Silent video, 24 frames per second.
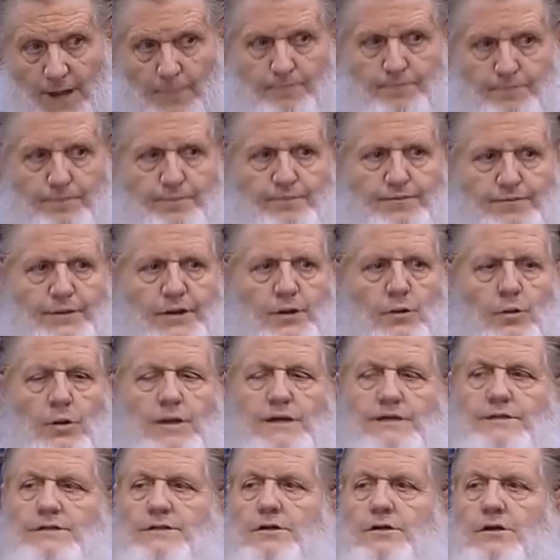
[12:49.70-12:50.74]
Yep,
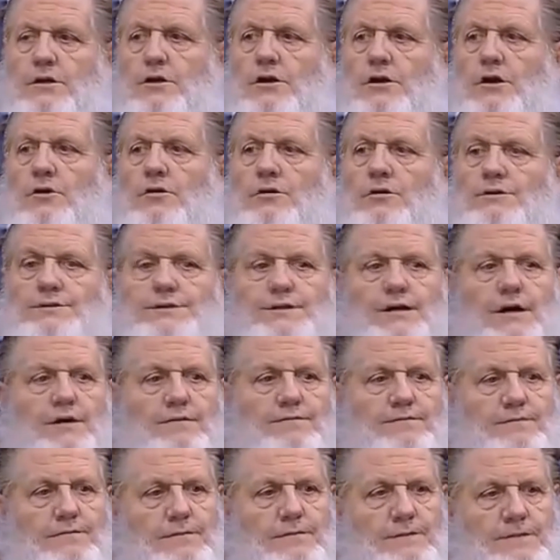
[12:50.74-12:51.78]
Queen's going to go
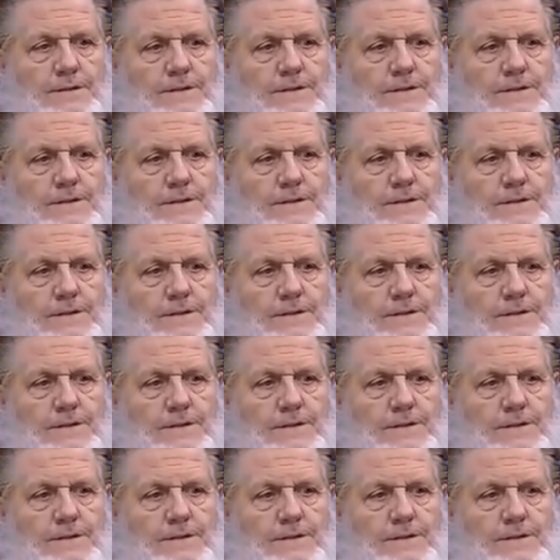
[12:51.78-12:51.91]
herself.